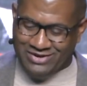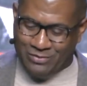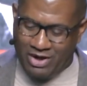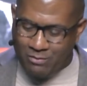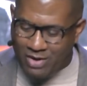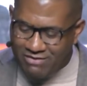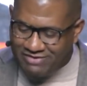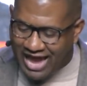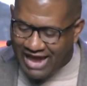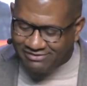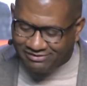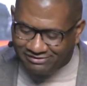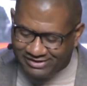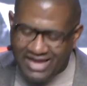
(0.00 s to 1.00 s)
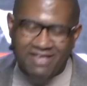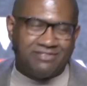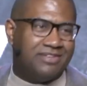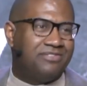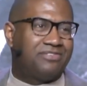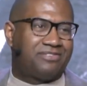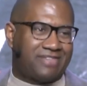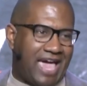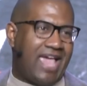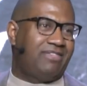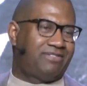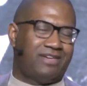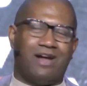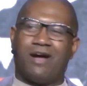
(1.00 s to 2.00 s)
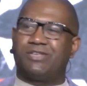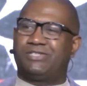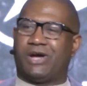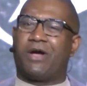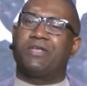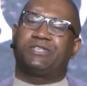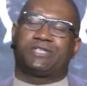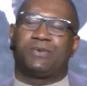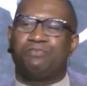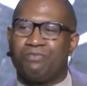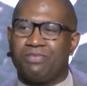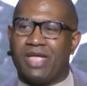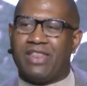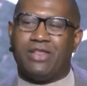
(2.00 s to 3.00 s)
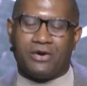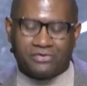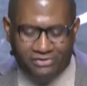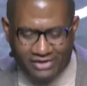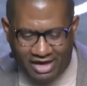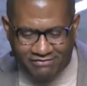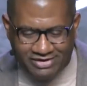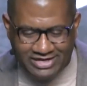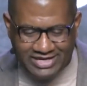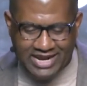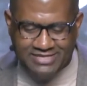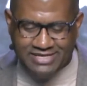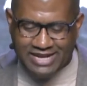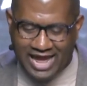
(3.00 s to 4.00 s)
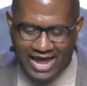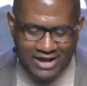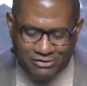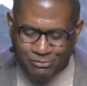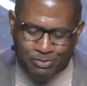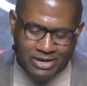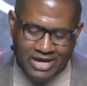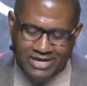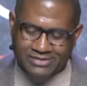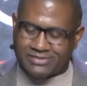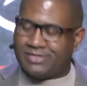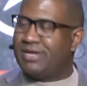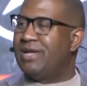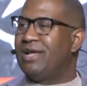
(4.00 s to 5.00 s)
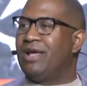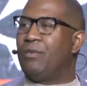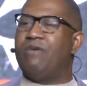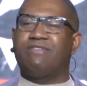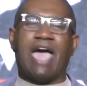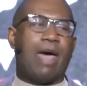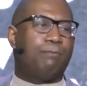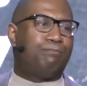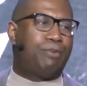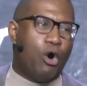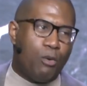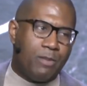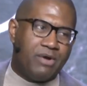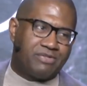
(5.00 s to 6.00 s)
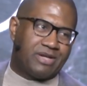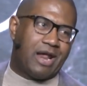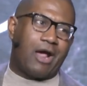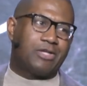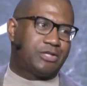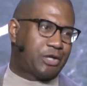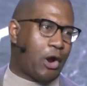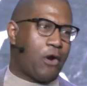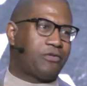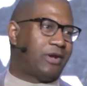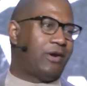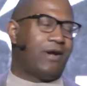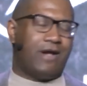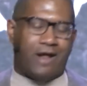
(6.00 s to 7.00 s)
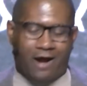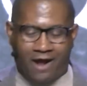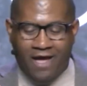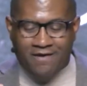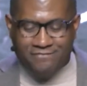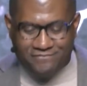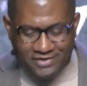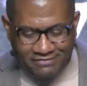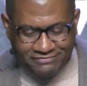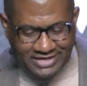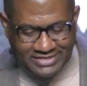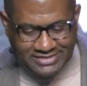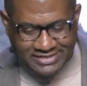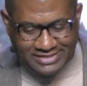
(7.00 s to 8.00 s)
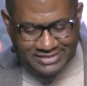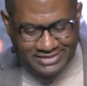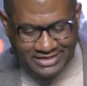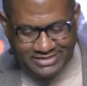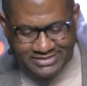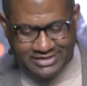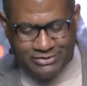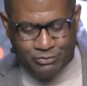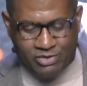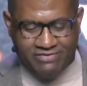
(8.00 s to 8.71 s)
We've got seasoned saints in our church, and they're 70s and 80s plus. We've got boomers in our church that are in their 50s and 60s.